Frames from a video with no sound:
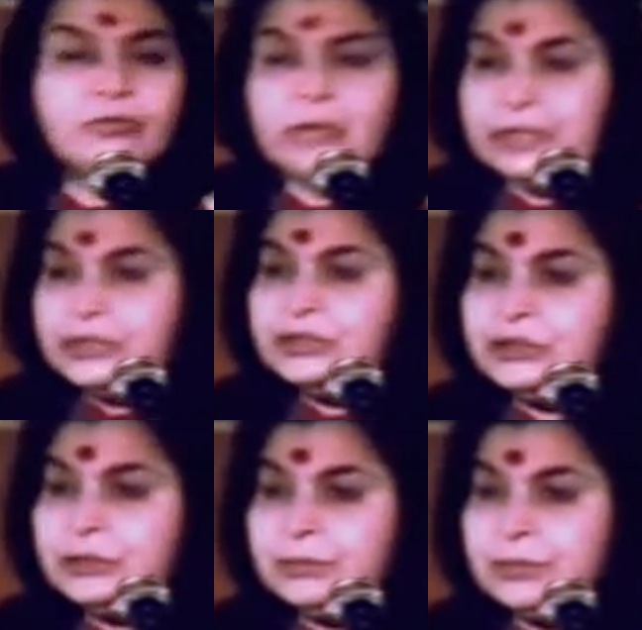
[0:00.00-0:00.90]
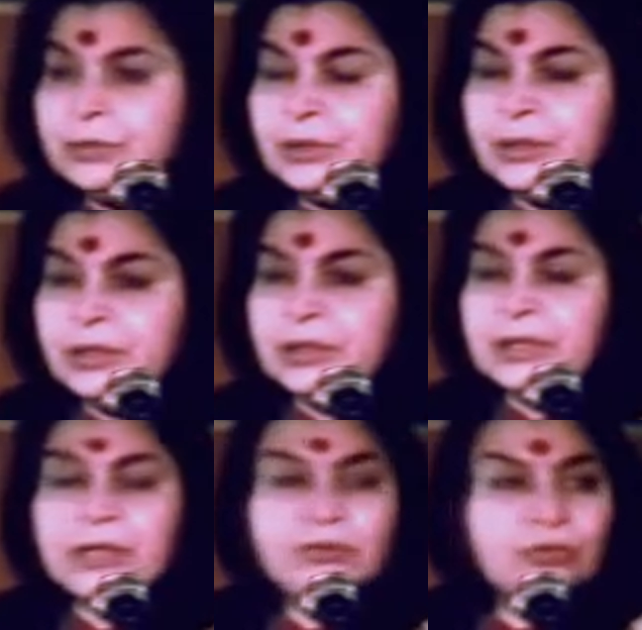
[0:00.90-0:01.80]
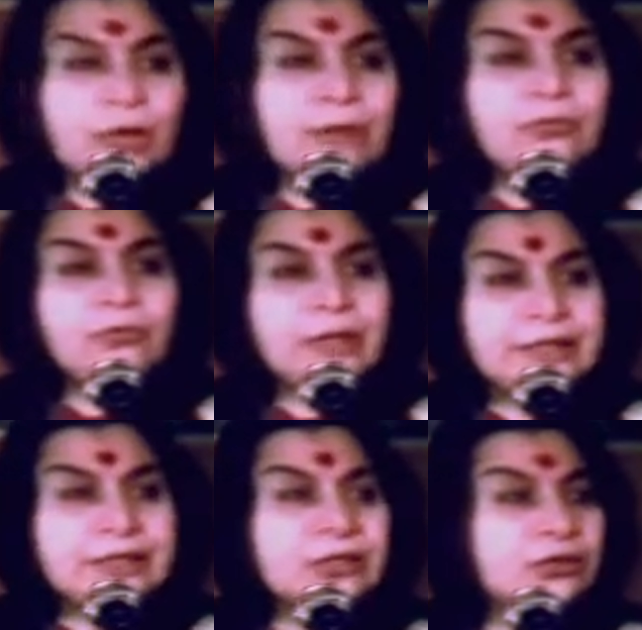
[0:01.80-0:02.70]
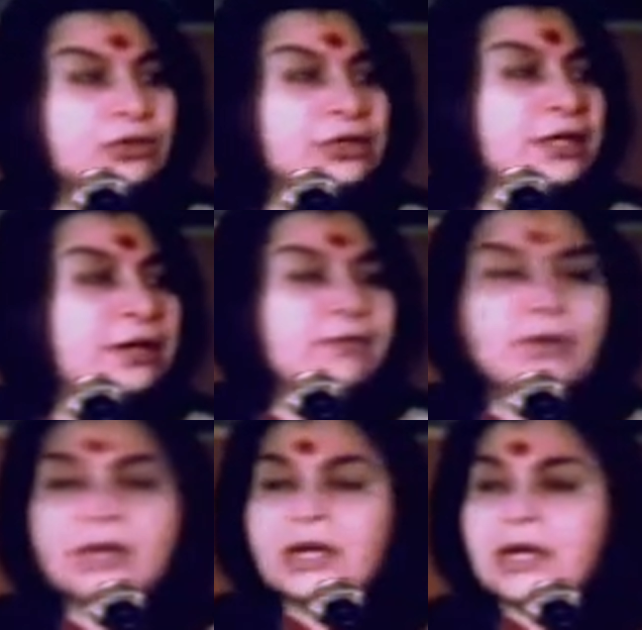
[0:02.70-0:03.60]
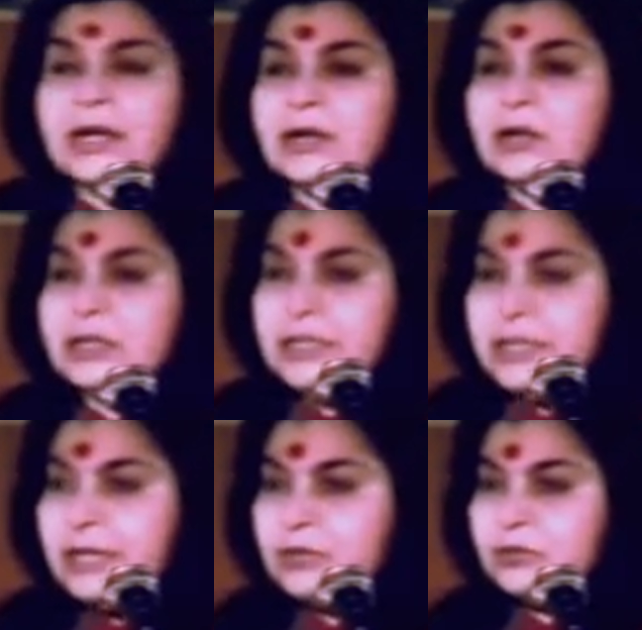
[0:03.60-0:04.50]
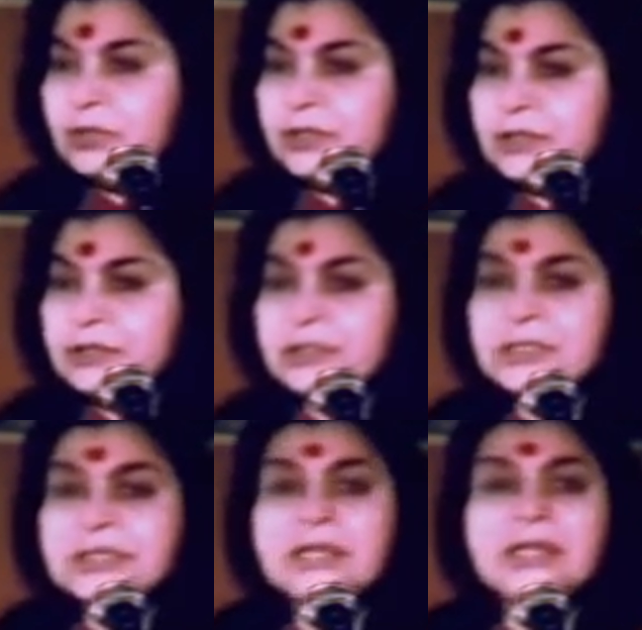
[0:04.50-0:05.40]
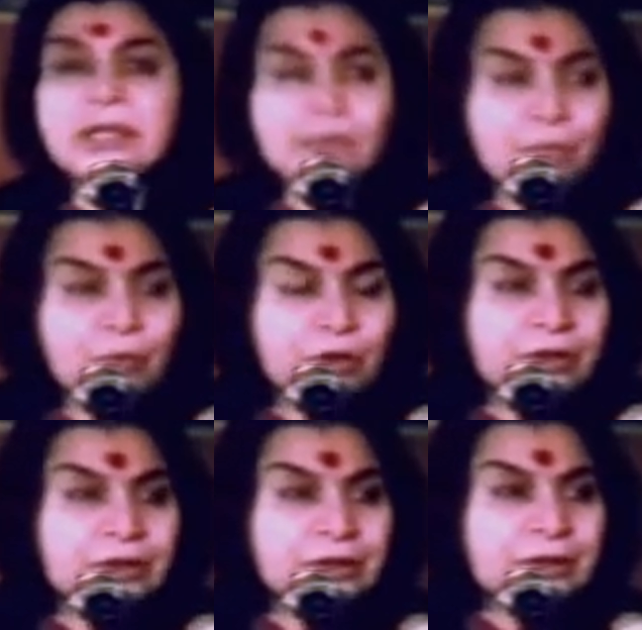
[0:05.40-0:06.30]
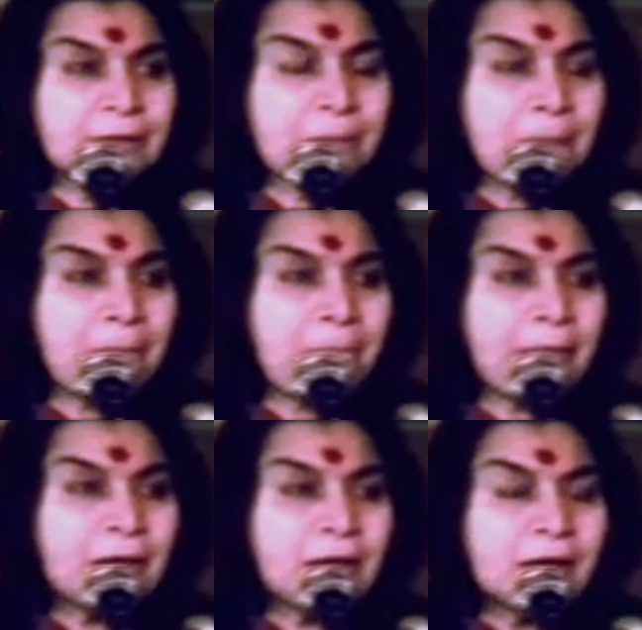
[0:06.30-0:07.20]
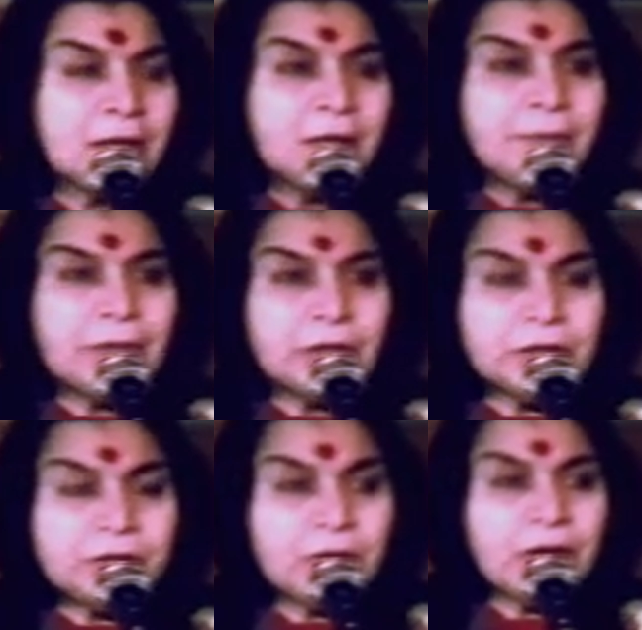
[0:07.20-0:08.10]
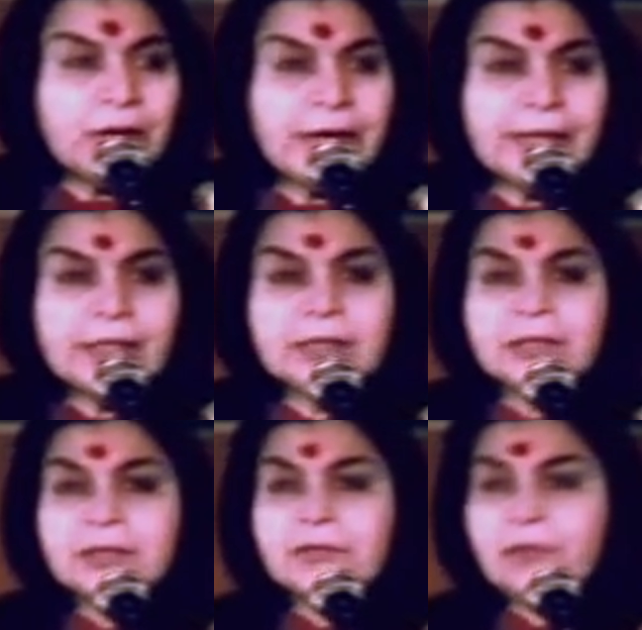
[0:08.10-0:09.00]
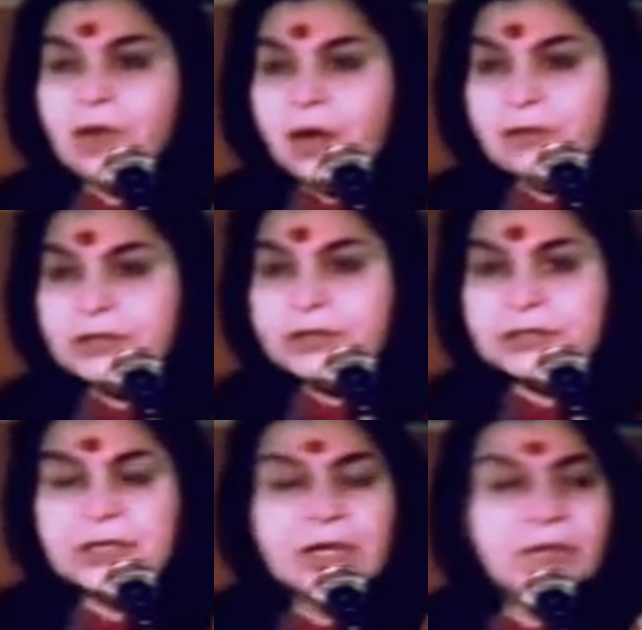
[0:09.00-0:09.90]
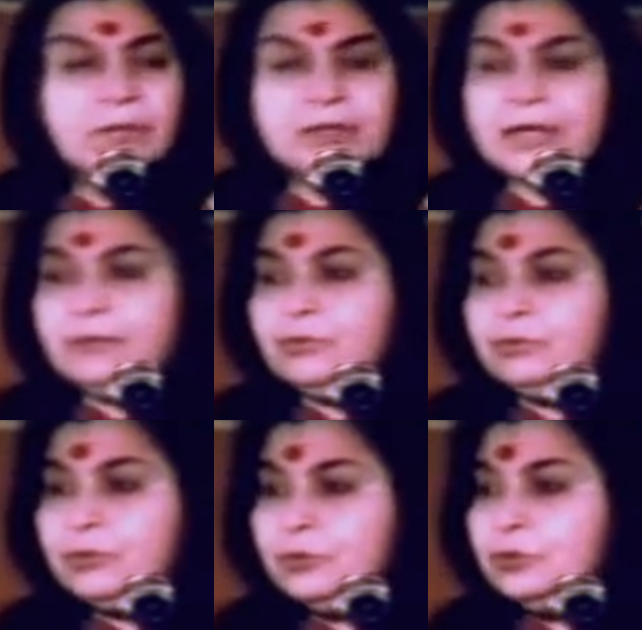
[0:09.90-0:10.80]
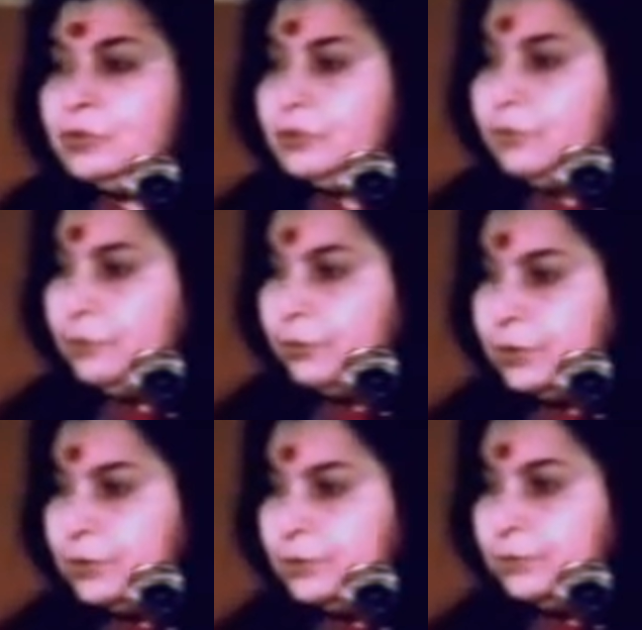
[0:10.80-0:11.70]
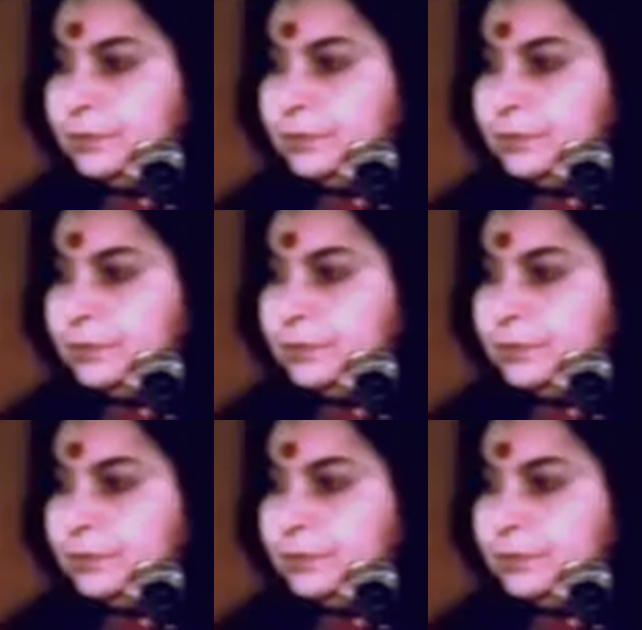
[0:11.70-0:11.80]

relationship, that you have to adjust yourself, and he has to adjust. It's an important thing, because you are like the flowers which have to produce a fruit.